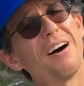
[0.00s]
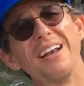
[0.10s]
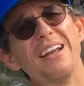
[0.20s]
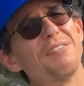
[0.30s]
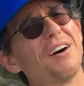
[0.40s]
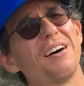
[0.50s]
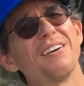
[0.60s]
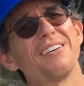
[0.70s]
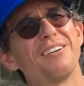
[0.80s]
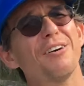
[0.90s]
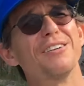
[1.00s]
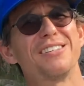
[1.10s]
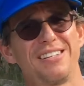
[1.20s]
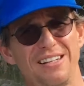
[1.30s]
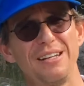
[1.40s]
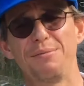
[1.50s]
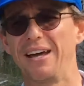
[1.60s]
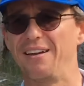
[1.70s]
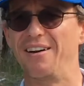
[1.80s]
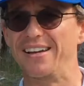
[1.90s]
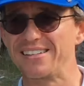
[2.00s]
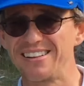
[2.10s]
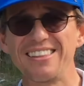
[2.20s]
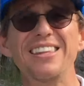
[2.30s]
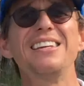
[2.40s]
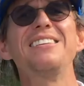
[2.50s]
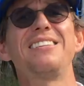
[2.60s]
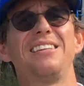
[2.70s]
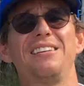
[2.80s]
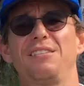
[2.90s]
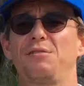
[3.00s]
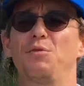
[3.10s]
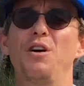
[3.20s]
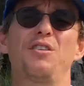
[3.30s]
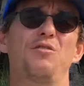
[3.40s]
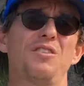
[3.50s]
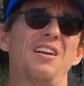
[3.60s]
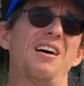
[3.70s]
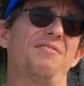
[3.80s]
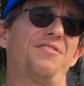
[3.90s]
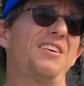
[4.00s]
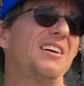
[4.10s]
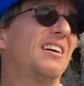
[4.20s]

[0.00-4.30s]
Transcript: I never got to sleep that night. So these things weren't good enough.